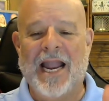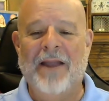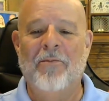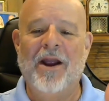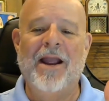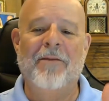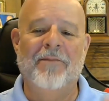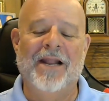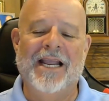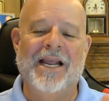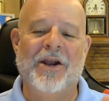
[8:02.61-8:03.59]

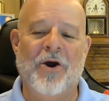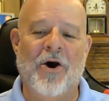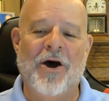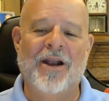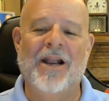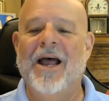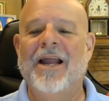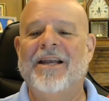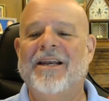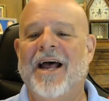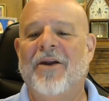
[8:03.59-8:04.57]

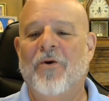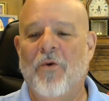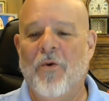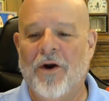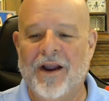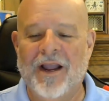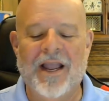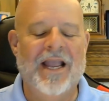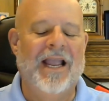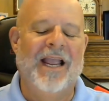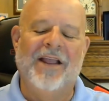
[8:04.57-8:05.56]
AbrahamLincolnOnline.org
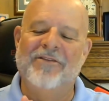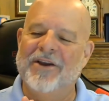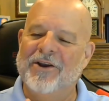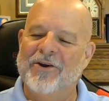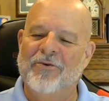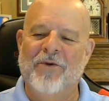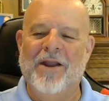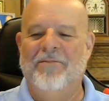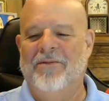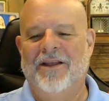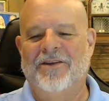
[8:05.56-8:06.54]
is a
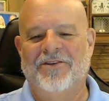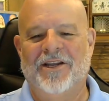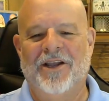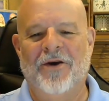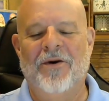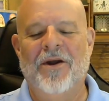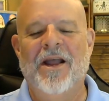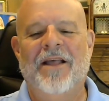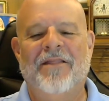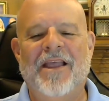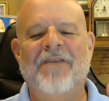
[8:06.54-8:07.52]
great place to go.
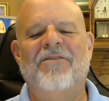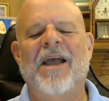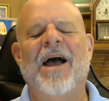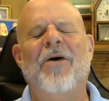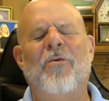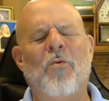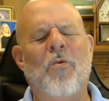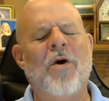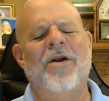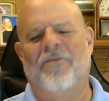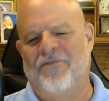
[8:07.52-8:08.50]
They've got
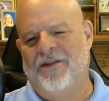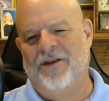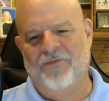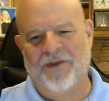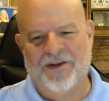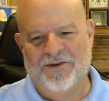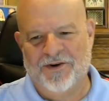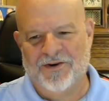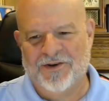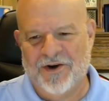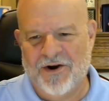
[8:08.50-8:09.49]
wonderfully
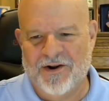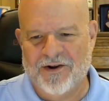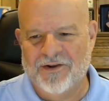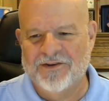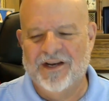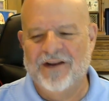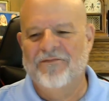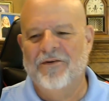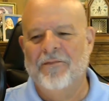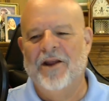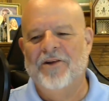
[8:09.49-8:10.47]
researched articles and
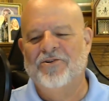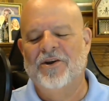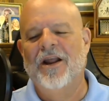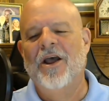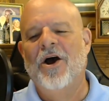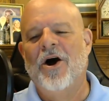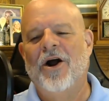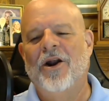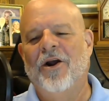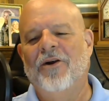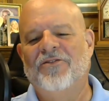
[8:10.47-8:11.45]
information
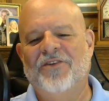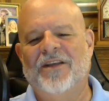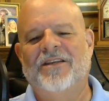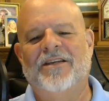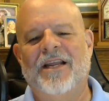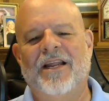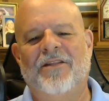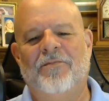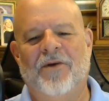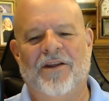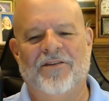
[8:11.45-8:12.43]
on our
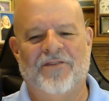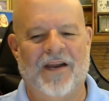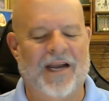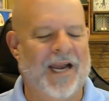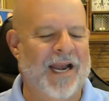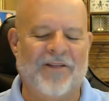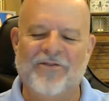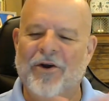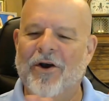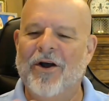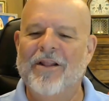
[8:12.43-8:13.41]
16th president, and it's
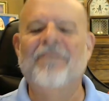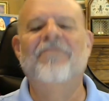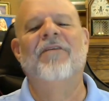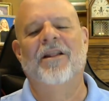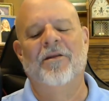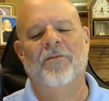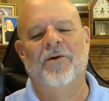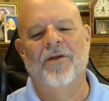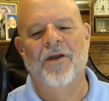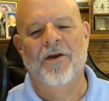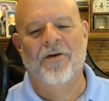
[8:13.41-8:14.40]
all
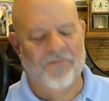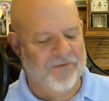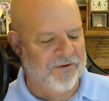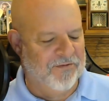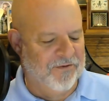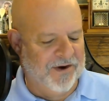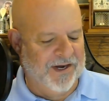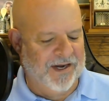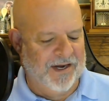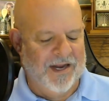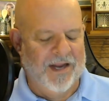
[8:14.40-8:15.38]
available for free.